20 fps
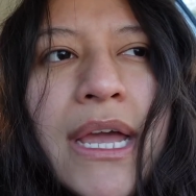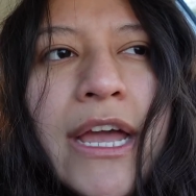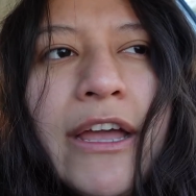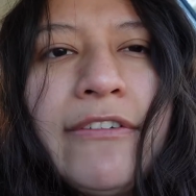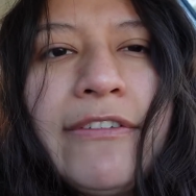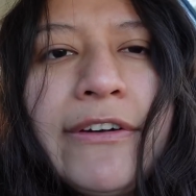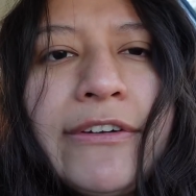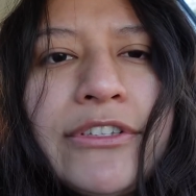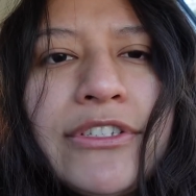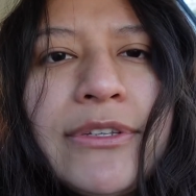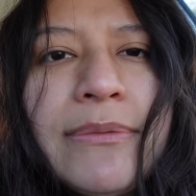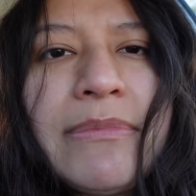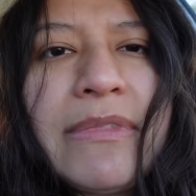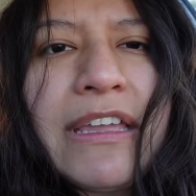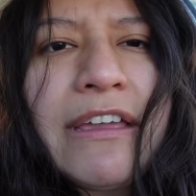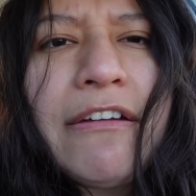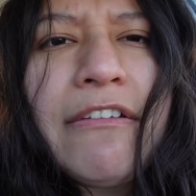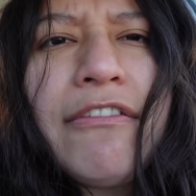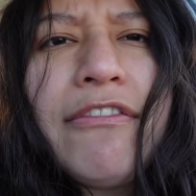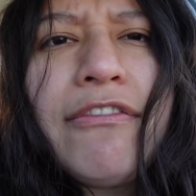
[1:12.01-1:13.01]
found
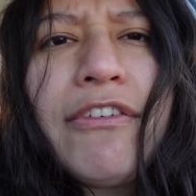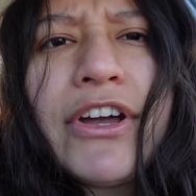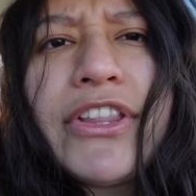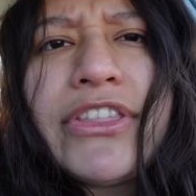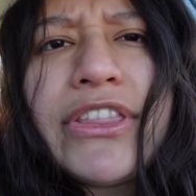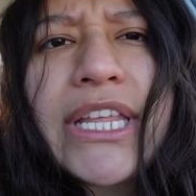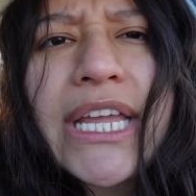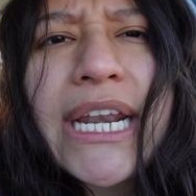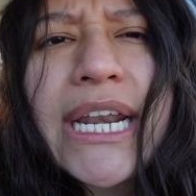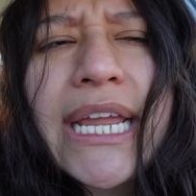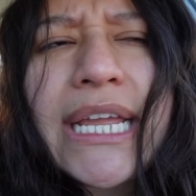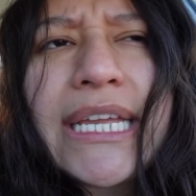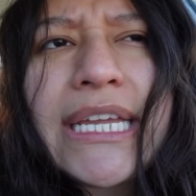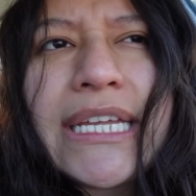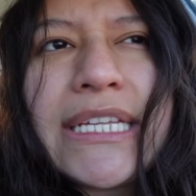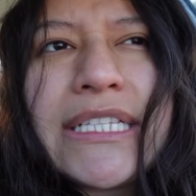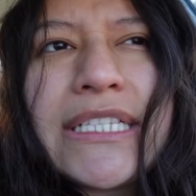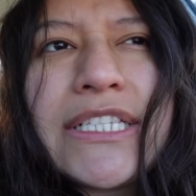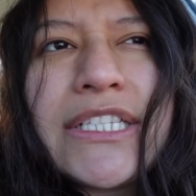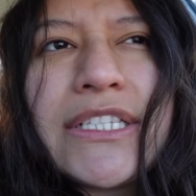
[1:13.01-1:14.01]
something fun that I
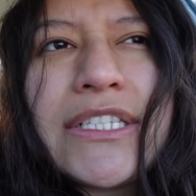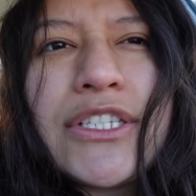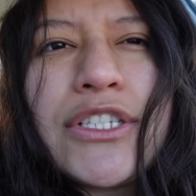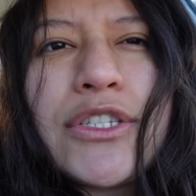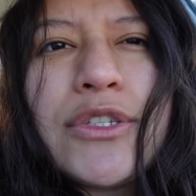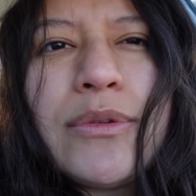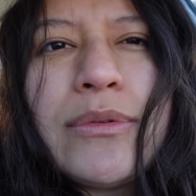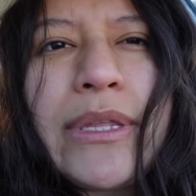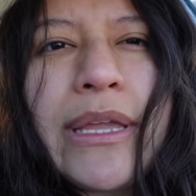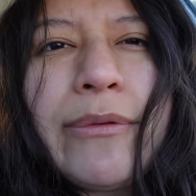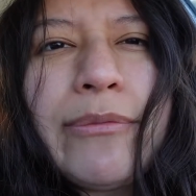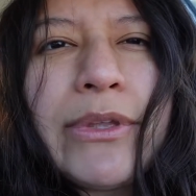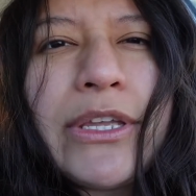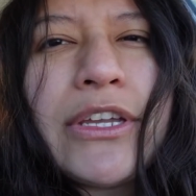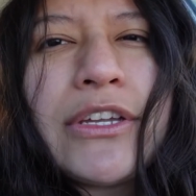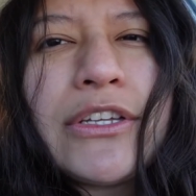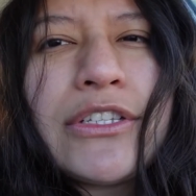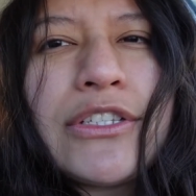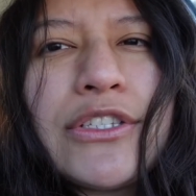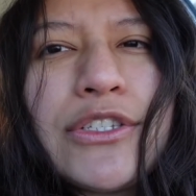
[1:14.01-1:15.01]
can that we
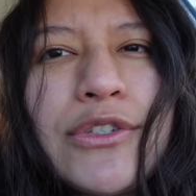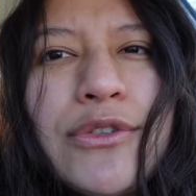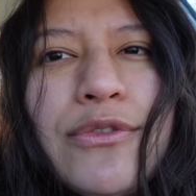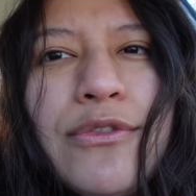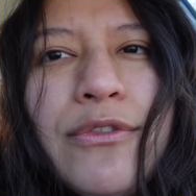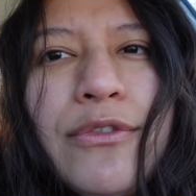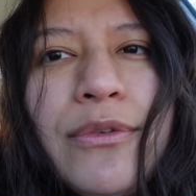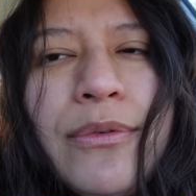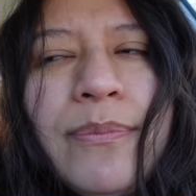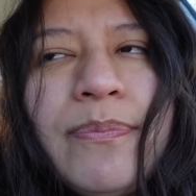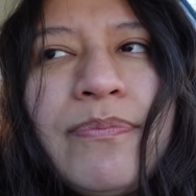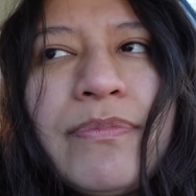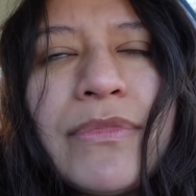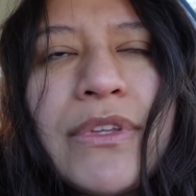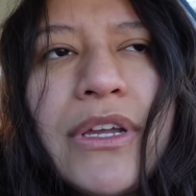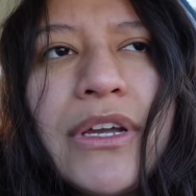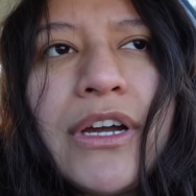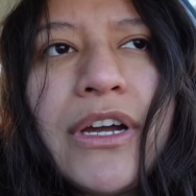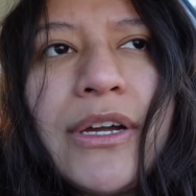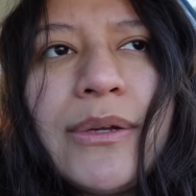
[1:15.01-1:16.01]
could do
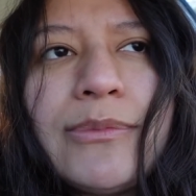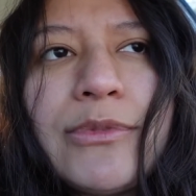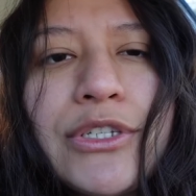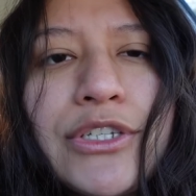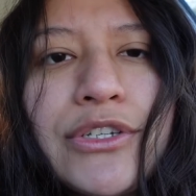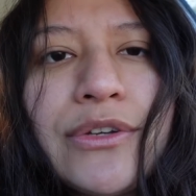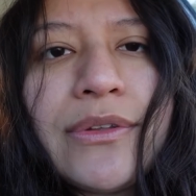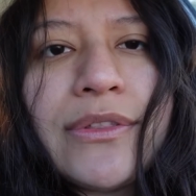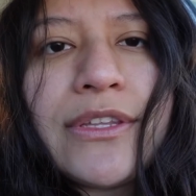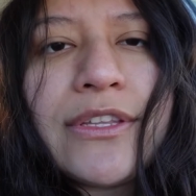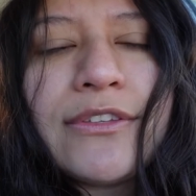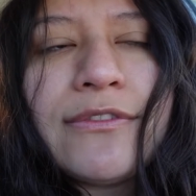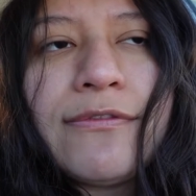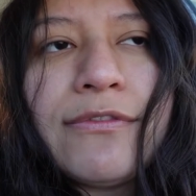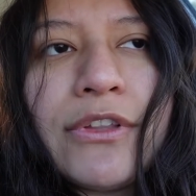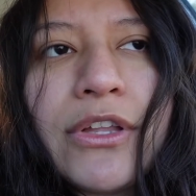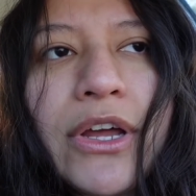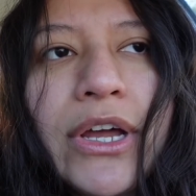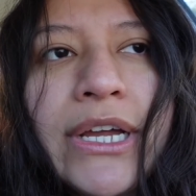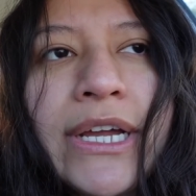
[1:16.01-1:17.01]
to show in this
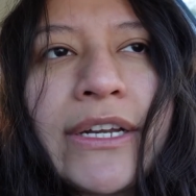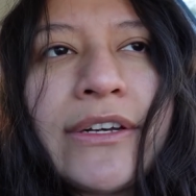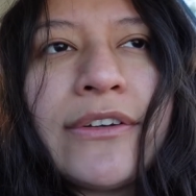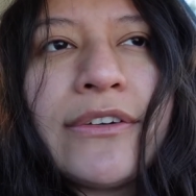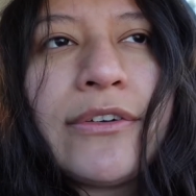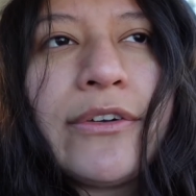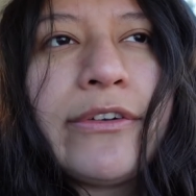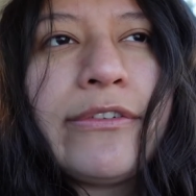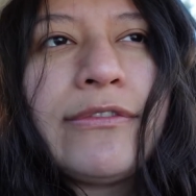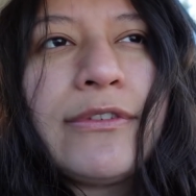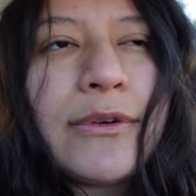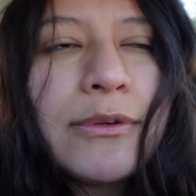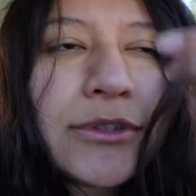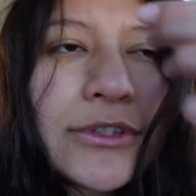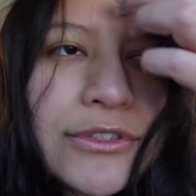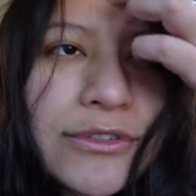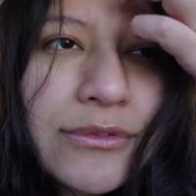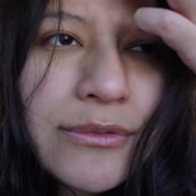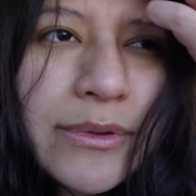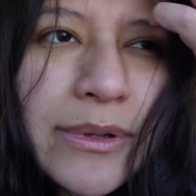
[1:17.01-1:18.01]
vlog. I don't know if we'll
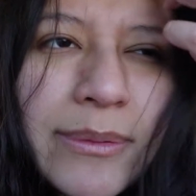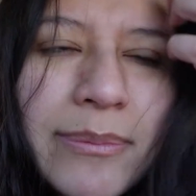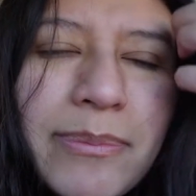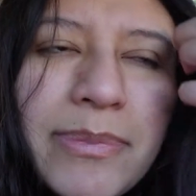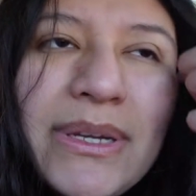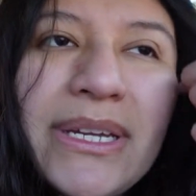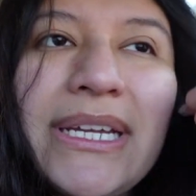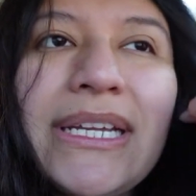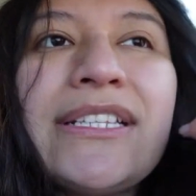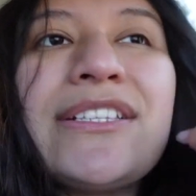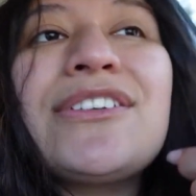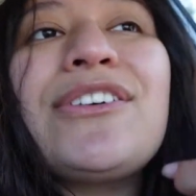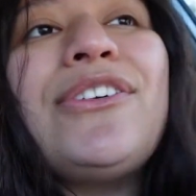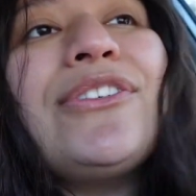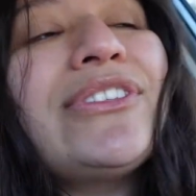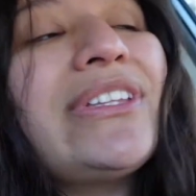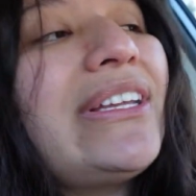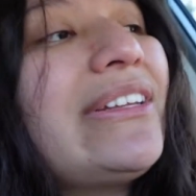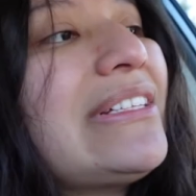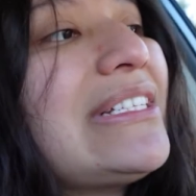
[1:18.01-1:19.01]
do it, but it's
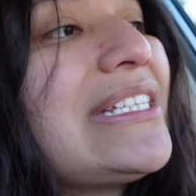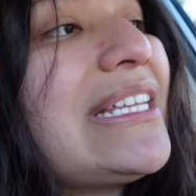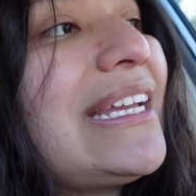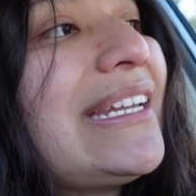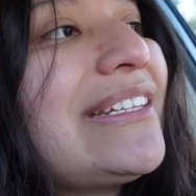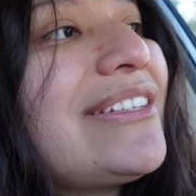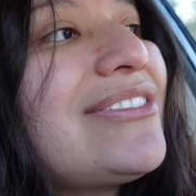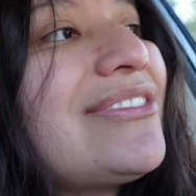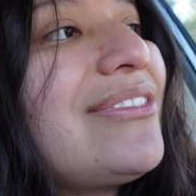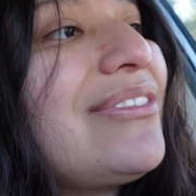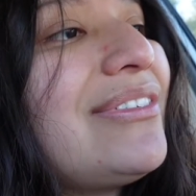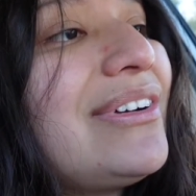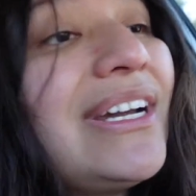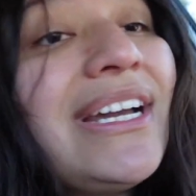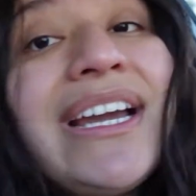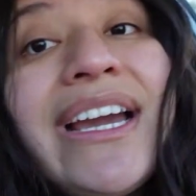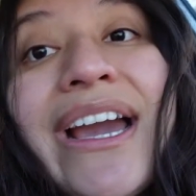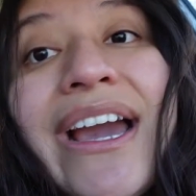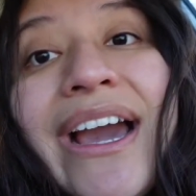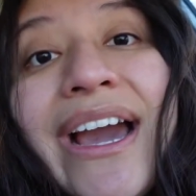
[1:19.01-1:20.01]
cold outside, so
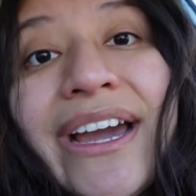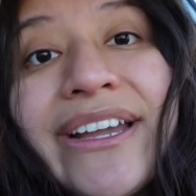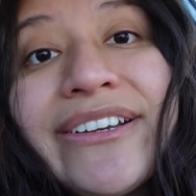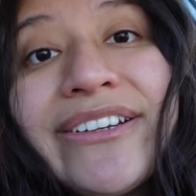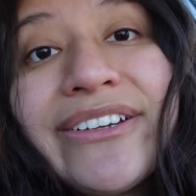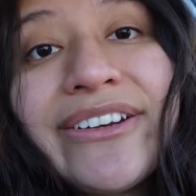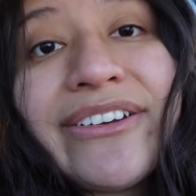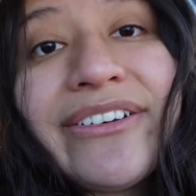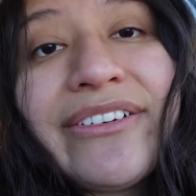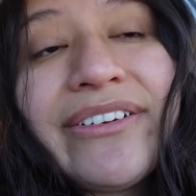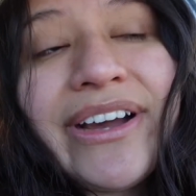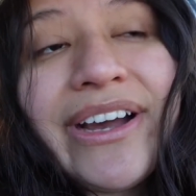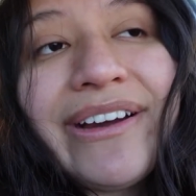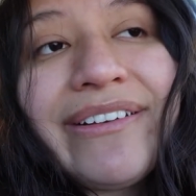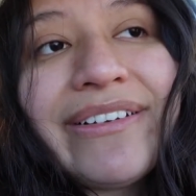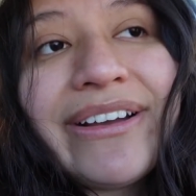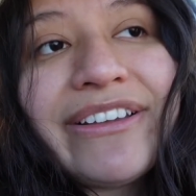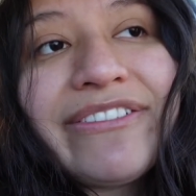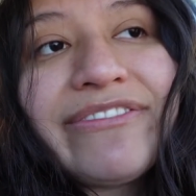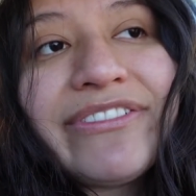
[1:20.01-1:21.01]
I don't know
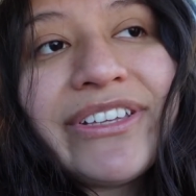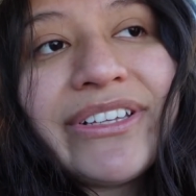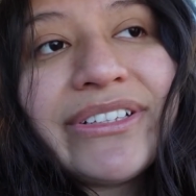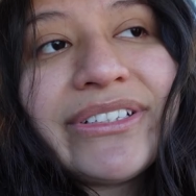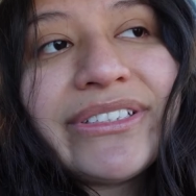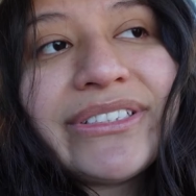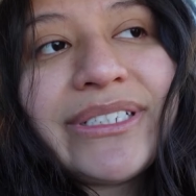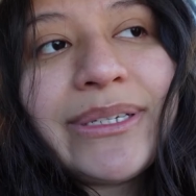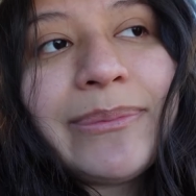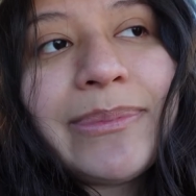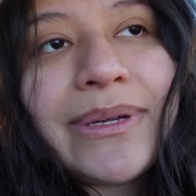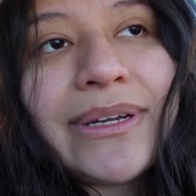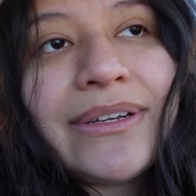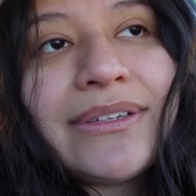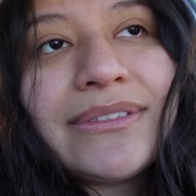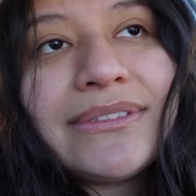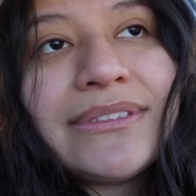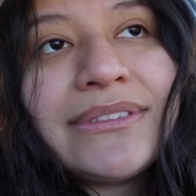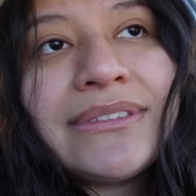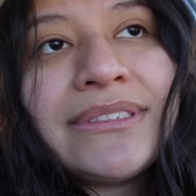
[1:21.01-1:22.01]
how I feel
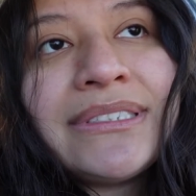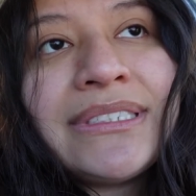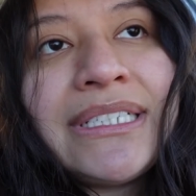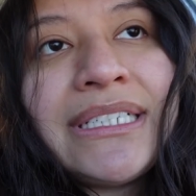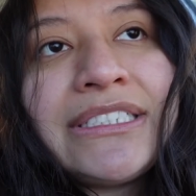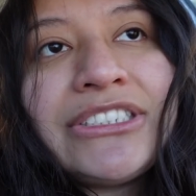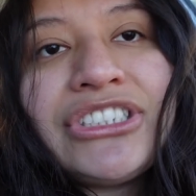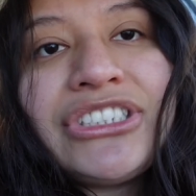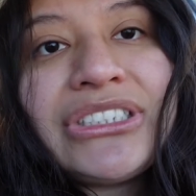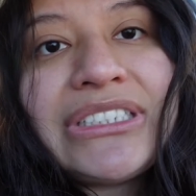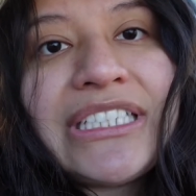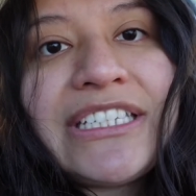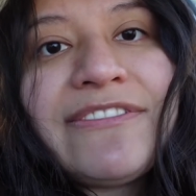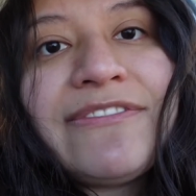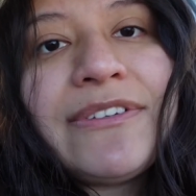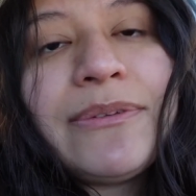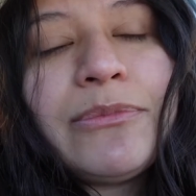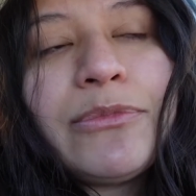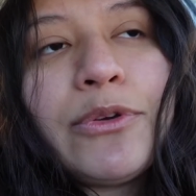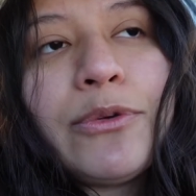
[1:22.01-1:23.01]
about just
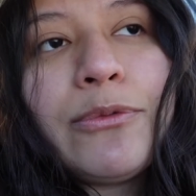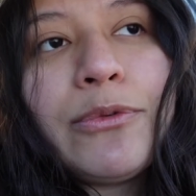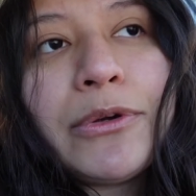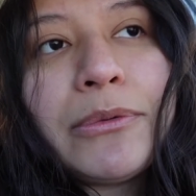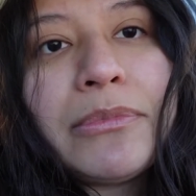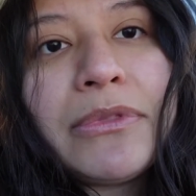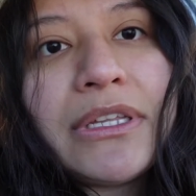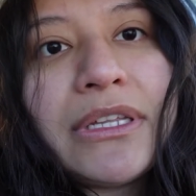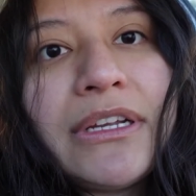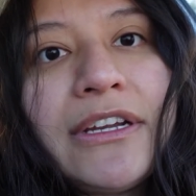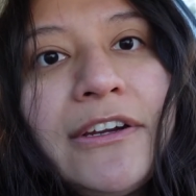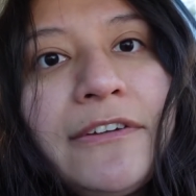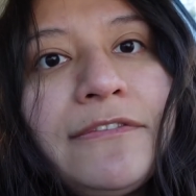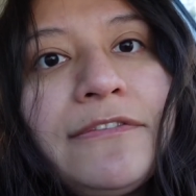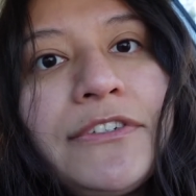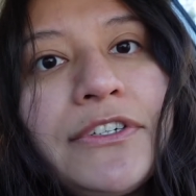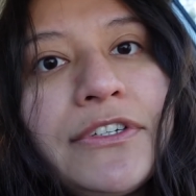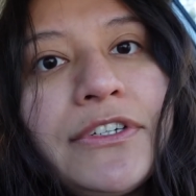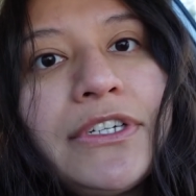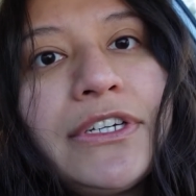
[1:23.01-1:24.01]
leaving the warmth and
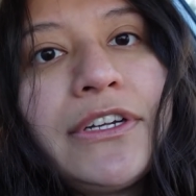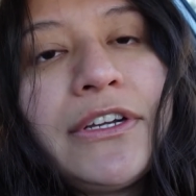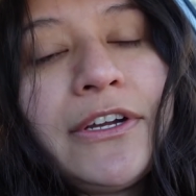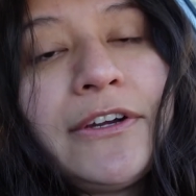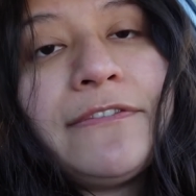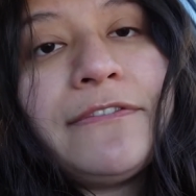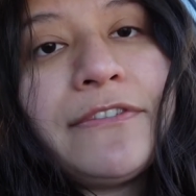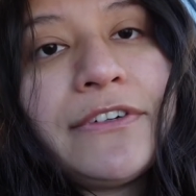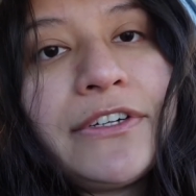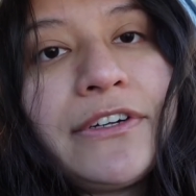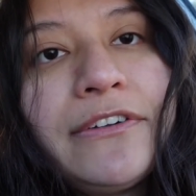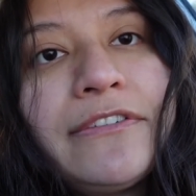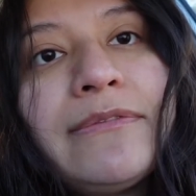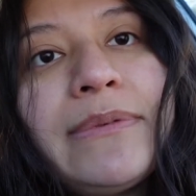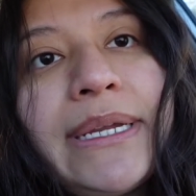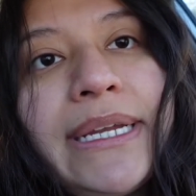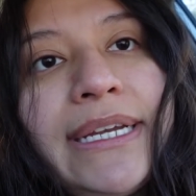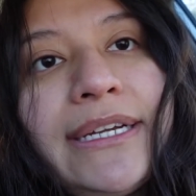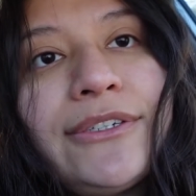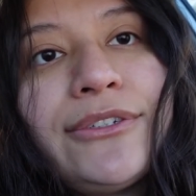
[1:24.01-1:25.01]
comfort of
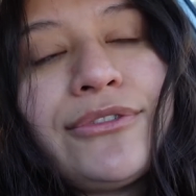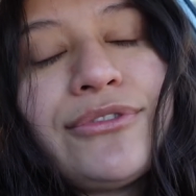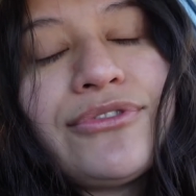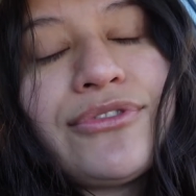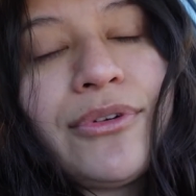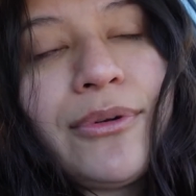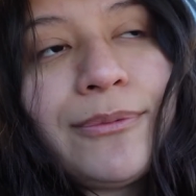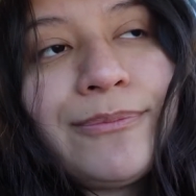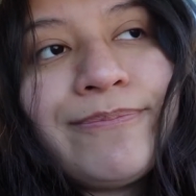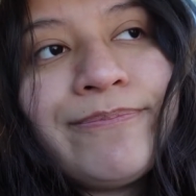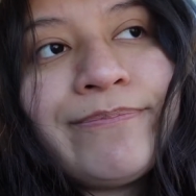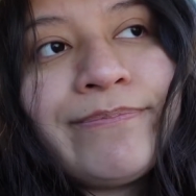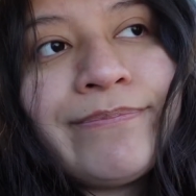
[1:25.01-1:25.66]
my house. So